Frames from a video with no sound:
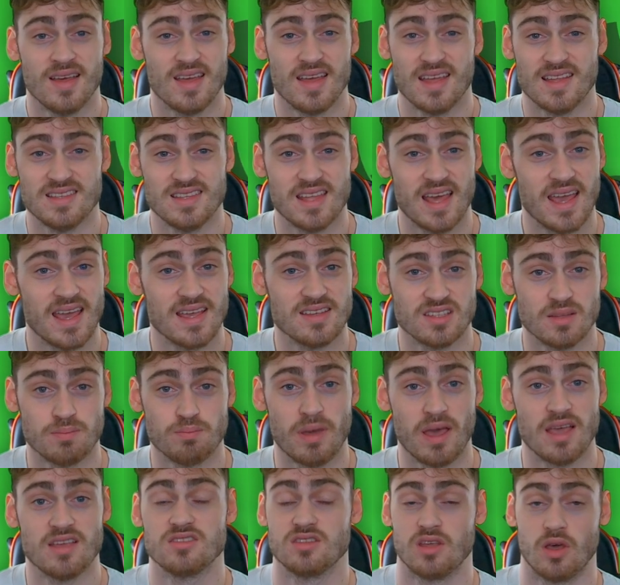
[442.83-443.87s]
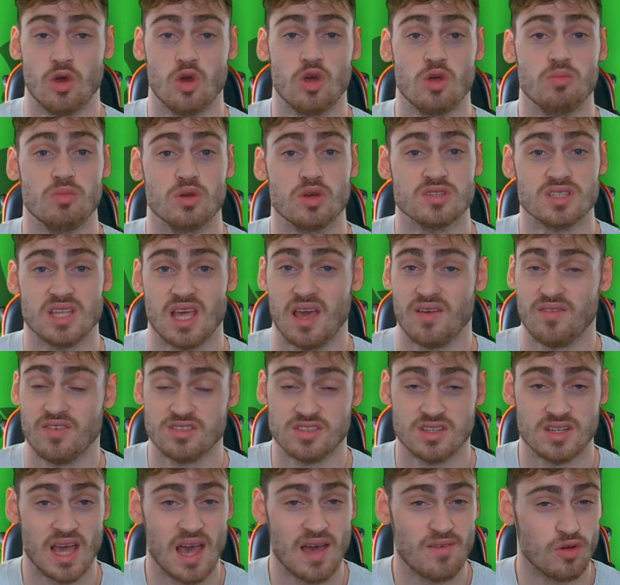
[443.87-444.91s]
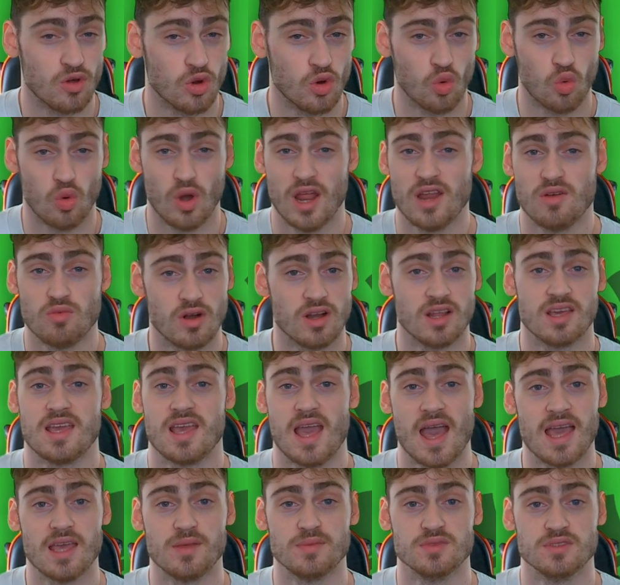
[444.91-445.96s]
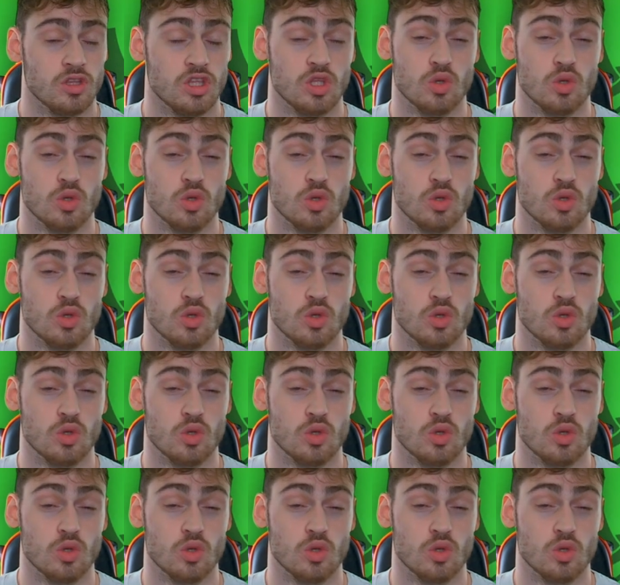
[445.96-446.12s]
Ndeye is the best to own because Everton have a great run of games.